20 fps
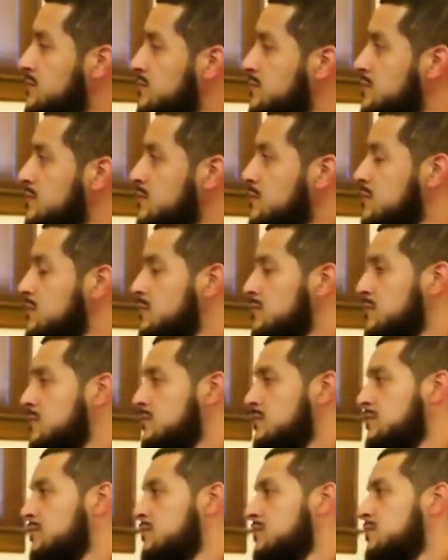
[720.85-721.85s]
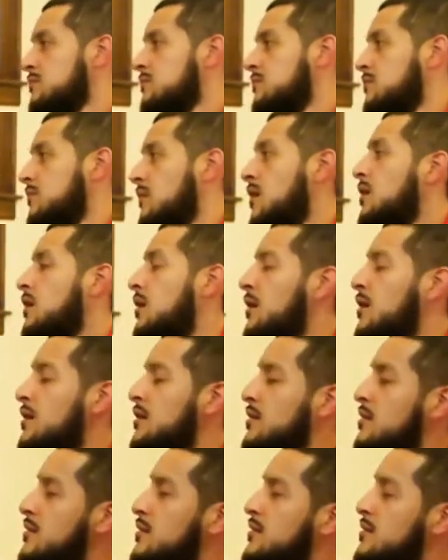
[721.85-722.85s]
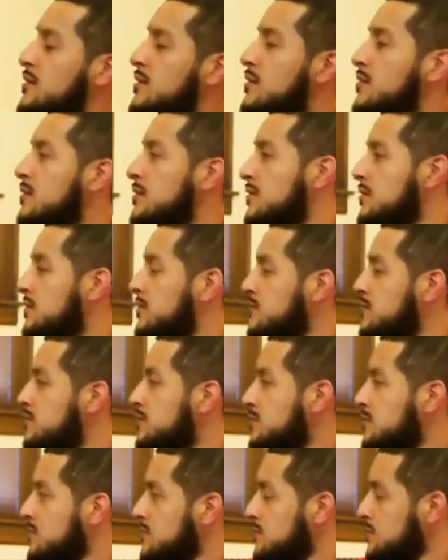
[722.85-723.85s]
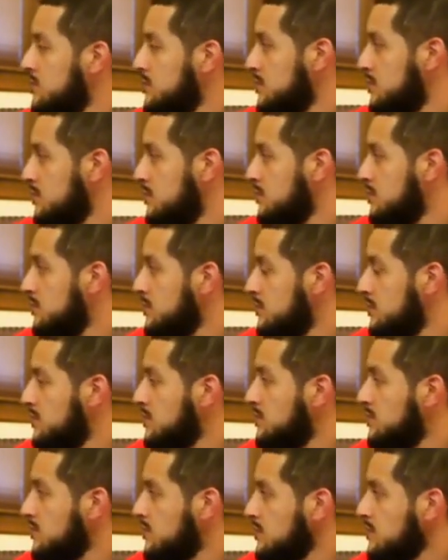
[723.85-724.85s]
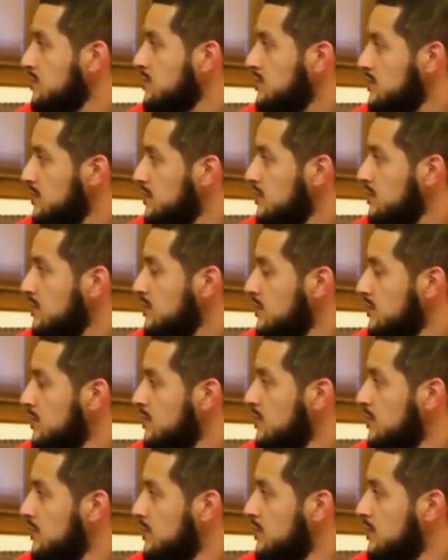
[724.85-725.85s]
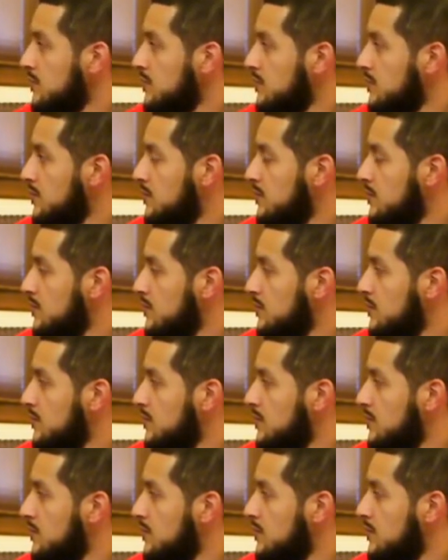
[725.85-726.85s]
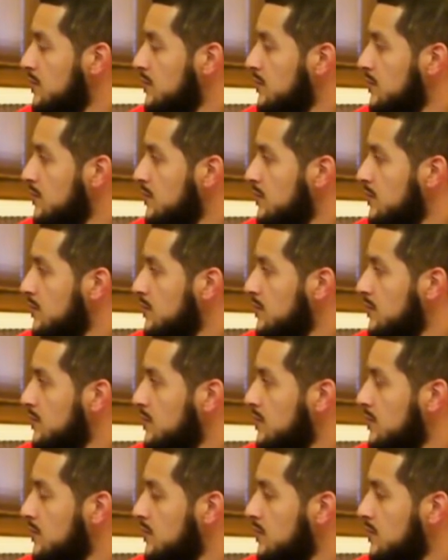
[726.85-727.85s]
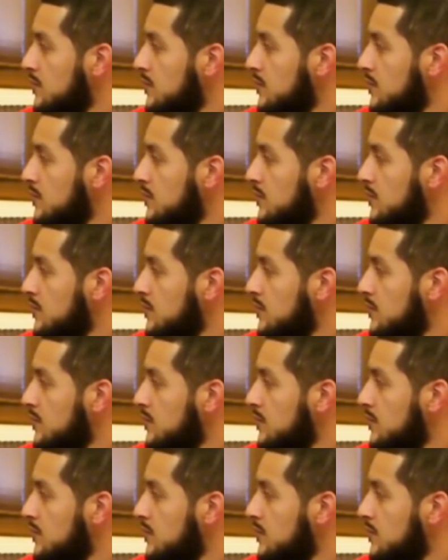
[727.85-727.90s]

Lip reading: This person isn't speaking.